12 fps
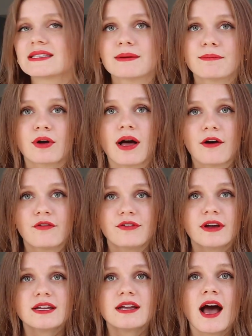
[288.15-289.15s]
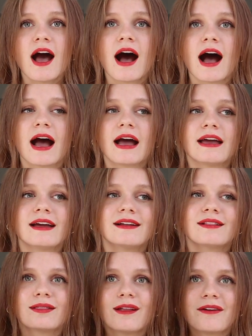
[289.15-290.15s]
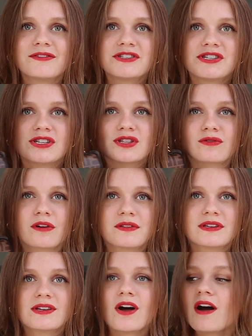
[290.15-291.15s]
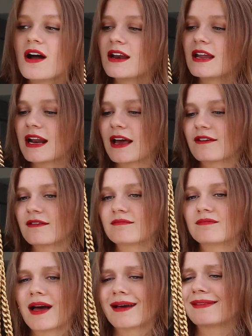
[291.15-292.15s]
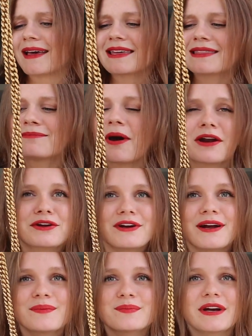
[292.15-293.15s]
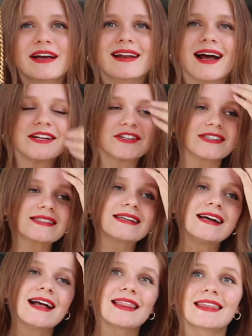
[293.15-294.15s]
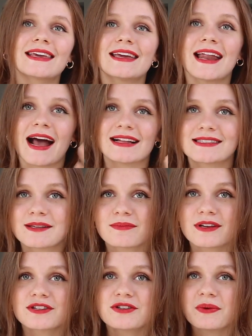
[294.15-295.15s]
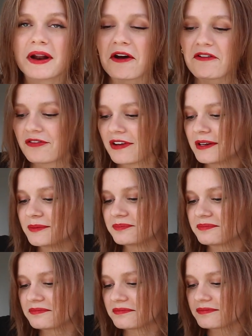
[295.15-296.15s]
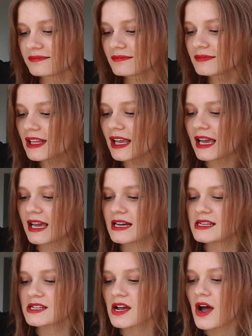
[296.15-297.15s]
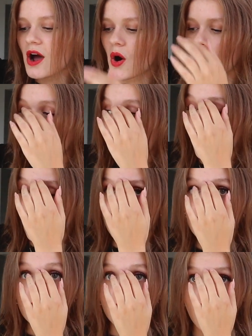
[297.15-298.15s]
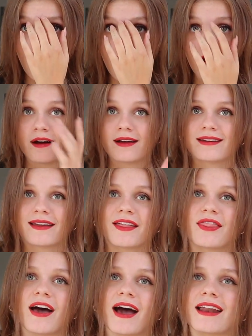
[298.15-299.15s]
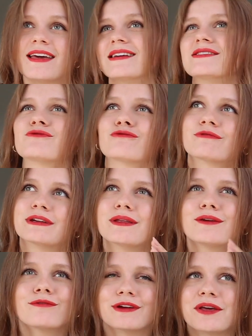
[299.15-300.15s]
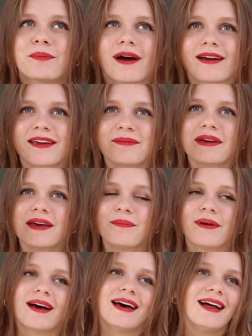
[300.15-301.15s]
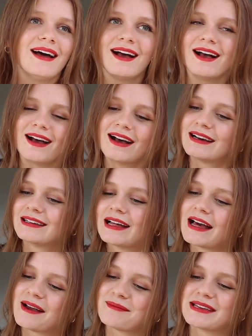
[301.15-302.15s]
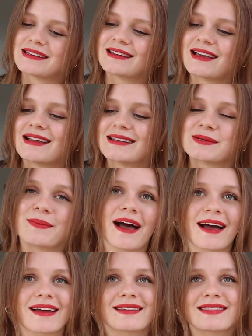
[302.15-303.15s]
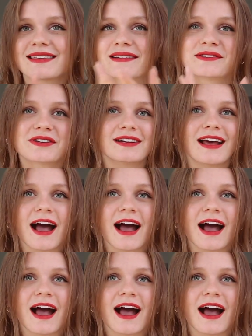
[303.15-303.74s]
simple outfit, I love to just throw this on, and I like the monogram print. I just think it adds something to an outfit. And one con that is really bugging me, but I mean, it's a bag, things are gonna